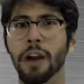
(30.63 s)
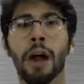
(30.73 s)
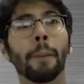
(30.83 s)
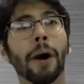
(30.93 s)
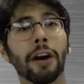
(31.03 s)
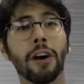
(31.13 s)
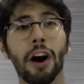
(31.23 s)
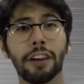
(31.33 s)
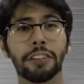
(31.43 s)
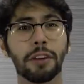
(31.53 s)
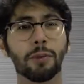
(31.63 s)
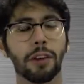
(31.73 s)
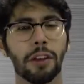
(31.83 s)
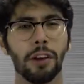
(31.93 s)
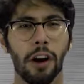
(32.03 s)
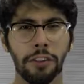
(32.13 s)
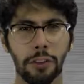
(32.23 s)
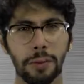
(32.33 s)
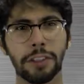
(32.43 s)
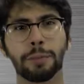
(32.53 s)
Mario Odyssey will
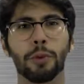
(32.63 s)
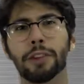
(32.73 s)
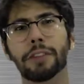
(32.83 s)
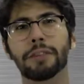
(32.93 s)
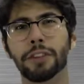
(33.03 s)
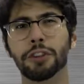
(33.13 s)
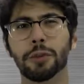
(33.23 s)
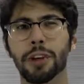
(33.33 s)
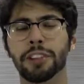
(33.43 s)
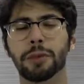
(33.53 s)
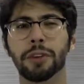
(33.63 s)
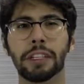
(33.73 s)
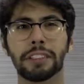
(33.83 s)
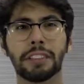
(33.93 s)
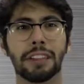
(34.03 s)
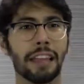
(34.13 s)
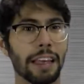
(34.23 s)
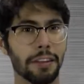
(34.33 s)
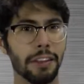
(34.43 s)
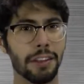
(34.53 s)
also be supporting the feature once it releases
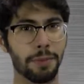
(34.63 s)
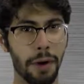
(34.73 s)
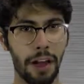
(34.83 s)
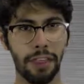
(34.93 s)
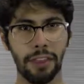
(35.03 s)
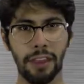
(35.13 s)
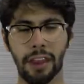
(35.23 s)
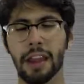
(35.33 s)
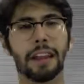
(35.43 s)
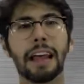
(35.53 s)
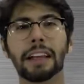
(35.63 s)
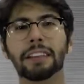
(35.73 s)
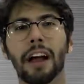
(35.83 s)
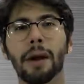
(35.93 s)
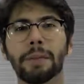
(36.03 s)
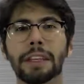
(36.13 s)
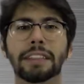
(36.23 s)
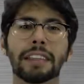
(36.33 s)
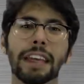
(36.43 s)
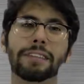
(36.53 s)
later this month. Next up is
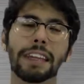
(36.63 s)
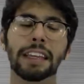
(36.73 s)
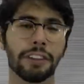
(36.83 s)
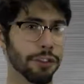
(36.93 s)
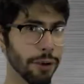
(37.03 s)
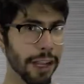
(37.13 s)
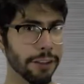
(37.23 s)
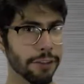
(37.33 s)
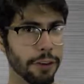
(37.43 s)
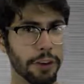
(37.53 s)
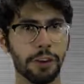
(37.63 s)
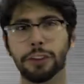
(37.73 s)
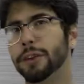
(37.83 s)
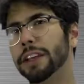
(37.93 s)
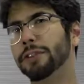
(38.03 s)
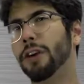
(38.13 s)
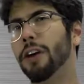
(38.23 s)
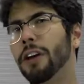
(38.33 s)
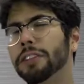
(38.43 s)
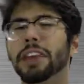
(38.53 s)
save data transfer. You can transfer
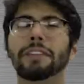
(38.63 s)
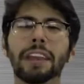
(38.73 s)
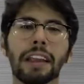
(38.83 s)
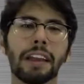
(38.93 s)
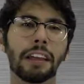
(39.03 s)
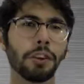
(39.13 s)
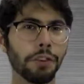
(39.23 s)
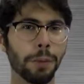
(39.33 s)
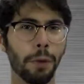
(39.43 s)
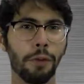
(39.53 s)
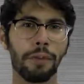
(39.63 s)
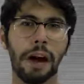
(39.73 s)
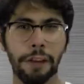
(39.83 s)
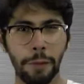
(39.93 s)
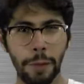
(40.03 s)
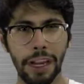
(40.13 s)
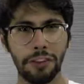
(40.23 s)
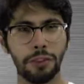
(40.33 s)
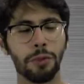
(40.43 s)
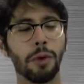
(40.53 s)
all save data and user profile
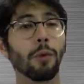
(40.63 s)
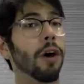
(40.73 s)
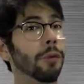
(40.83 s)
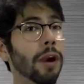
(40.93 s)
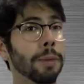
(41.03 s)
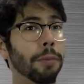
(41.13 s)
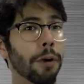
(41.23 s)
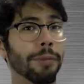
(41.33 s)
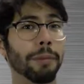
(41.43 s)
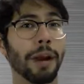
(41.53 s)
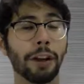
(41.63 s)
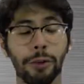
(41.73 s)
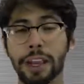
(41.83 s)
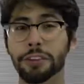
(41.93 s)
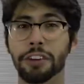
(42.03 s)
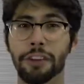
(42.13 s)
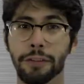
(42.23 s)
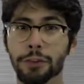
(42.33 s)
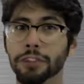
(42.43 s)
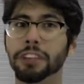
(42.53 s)
information through a one-way permanent migration of
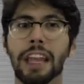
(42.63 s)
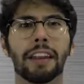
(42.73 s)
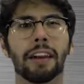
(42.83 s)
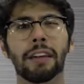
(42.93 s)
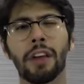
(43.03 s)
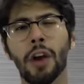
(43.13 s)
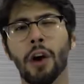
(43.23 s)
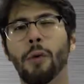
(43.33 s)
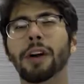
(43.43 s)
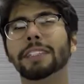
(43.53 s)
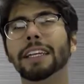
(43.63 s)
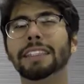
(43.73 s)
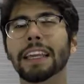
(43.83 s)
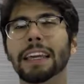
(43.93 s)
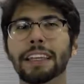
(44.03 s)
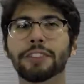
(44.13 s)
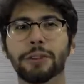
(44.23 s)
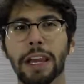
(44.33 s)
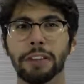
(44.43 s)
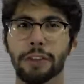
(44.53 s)
user data. Once that data is
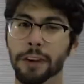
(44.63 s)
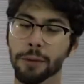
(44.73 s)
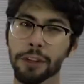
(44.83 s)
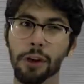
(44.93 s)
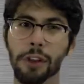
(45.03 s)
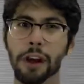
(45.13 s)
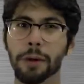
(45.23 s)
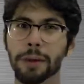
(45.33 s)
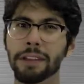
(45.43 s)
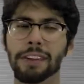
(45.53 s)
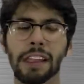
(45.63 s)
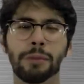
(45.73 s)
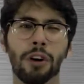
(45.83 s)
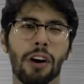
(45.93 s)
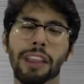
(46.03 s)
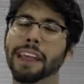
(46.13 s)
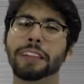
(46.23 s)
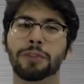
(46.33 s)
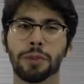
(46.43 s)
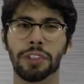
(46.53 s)
transferred, it will no longer be available on
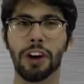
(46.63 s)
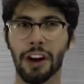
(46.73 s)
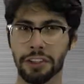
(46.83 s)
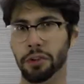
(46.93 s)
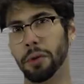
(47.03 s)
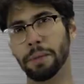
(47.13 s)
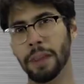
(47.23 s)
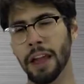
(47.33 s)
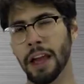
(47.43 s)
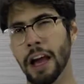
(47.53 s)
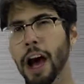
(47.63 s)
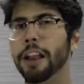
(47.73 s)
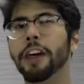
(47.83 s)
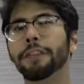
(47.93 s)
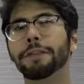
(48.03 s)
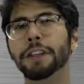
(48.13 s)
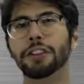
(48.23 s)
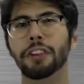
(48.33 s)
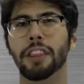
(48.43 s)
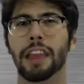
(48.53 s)
that source console. Another
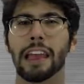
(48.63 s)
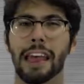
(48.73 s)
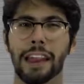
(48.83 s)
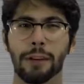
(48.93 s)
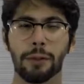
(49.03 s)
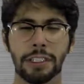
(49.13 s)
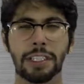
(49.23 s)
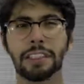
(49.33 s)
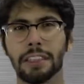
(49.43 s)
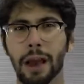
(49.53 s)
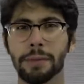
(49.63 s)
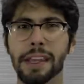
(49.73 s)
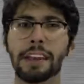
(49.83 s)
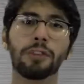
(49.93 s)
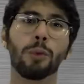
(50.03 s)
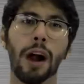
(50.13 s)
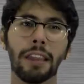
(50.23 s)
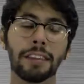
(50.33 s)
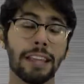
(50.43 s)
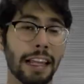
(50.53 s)
feature that was in this update is
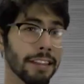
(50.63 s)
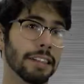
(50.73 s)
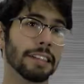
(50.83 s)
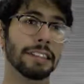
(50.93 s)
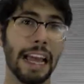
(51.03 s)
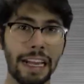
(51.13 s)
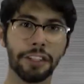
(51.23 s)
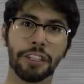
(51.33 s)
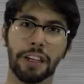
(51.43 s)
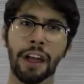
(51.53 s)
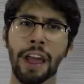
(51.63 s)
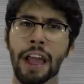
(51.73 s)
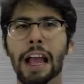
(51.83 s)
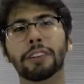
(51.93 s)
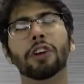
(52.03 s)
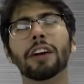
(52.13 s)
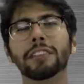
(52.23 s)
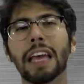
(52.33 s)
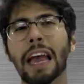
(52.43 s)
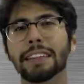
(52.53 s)
wireless headset detection. As long
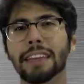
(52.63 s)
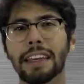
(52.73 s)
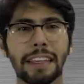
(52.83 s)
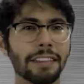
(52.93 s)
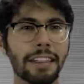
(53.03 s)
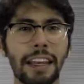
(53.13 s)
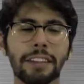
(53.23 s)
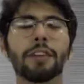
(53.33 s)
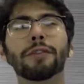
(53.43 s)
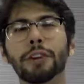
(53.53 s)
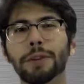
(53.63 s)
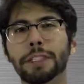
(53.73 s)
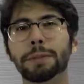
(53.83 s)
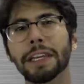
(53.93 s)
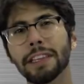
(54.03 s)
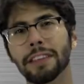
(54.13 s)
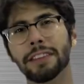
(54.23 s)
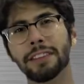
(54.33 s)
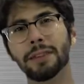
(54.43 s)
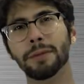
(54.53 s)
as the headset is connected over USB, the
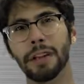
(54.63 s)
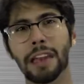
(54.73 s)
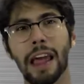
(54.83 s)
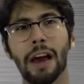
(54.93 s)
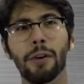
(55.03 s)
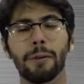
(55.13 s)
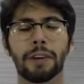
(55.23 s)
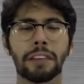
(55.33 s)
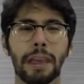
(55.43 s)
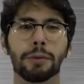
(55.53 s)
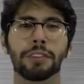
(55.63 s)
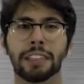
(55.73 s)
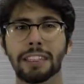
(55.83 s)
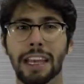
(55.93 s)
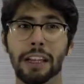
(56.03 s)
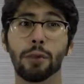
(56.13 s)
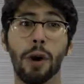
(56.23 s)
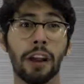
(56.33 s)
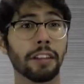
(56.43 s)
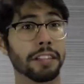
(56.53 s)
system now is able to detect
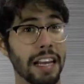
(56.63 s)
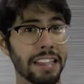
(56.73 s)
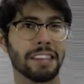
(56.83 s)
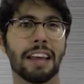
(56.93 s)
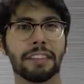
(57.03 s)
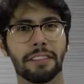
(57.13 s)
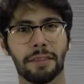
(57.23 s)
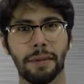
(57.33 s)
wireless headsets.